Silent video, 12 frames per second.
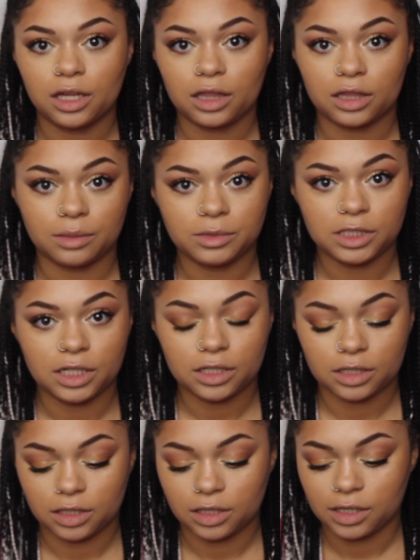
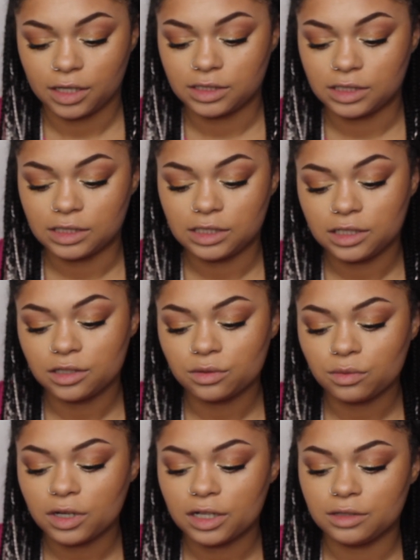lipstick. It's the teal
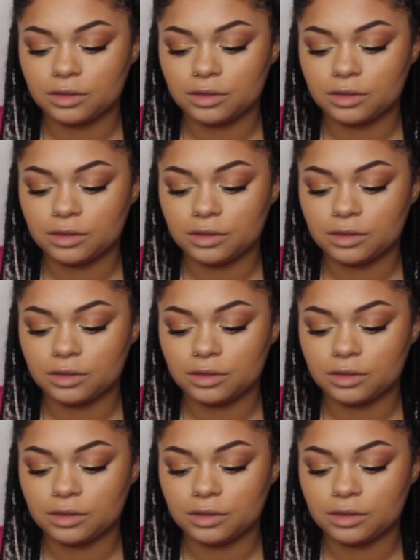one.